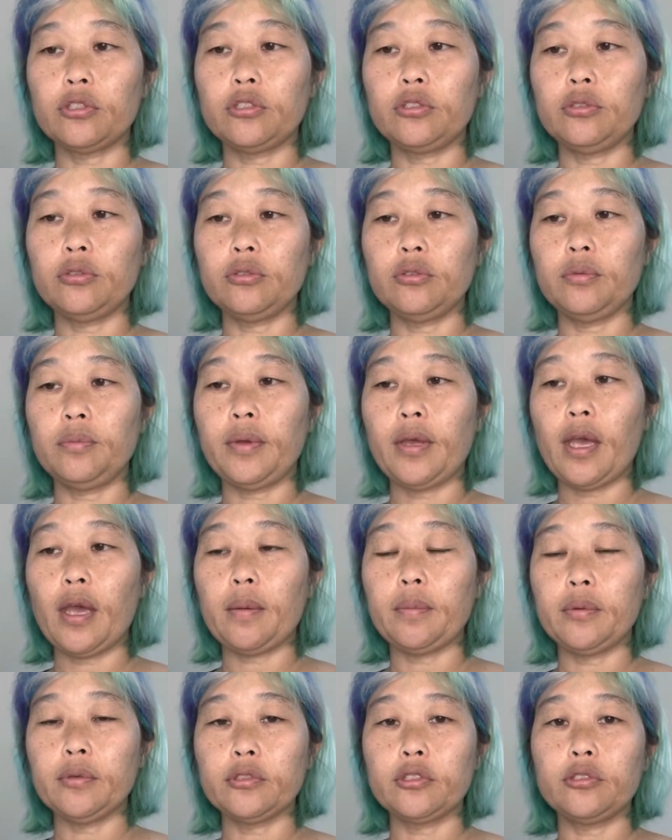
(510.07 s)
to be
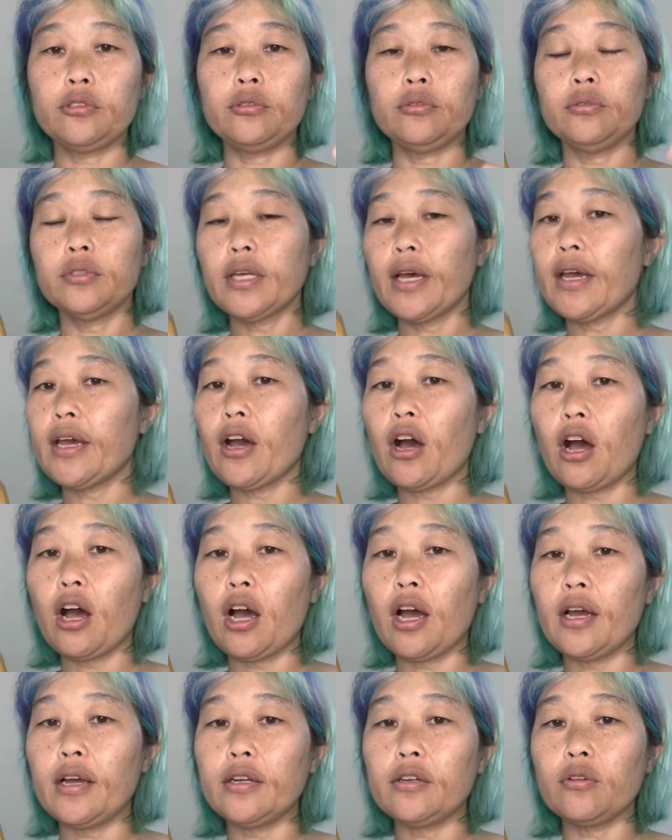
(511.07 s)
able to lay
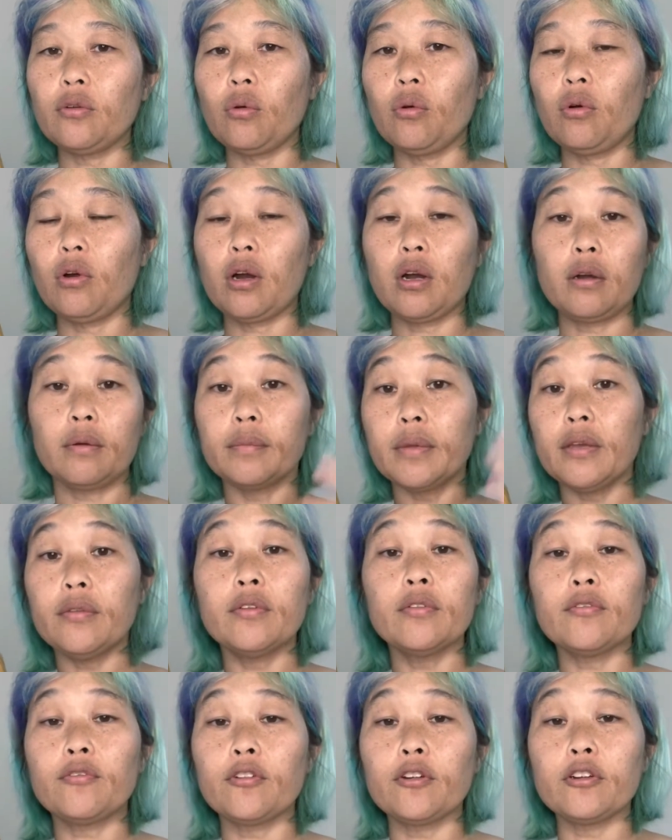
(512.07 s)
on, or
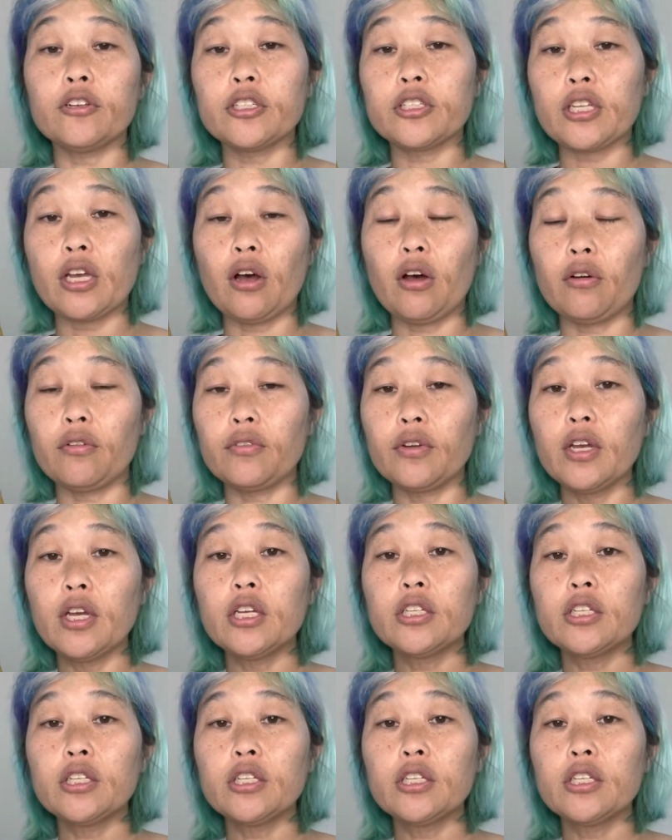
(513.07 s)
even for yourself